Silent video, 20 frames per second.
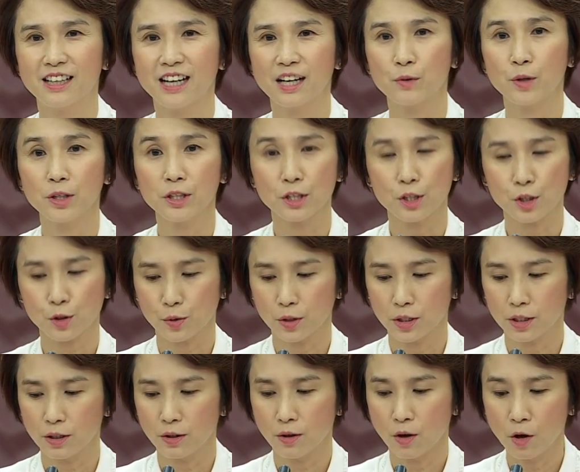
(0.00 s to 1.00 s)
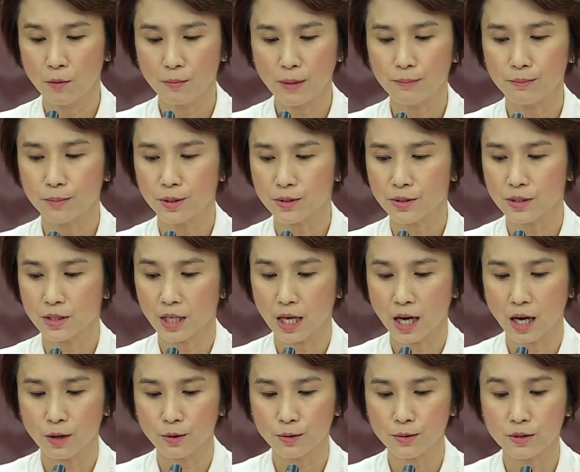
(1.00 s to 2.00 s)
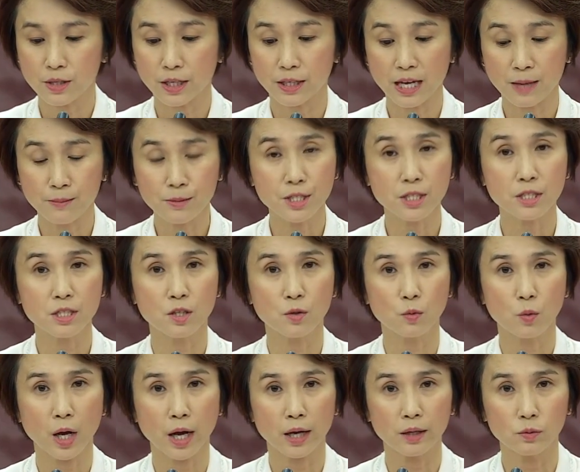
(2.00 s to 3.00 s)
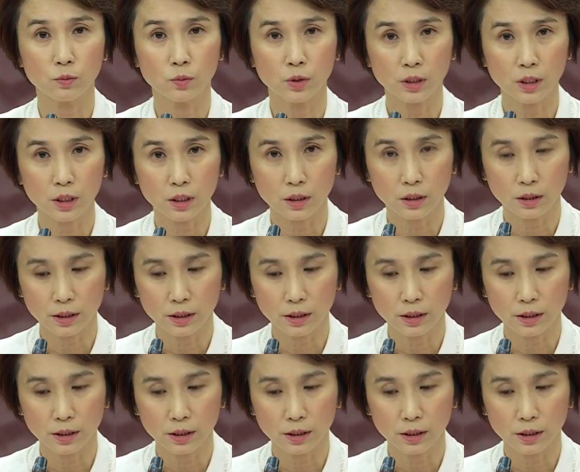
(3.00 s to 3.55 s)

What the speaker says: I want to assure all members in the House that MCCY will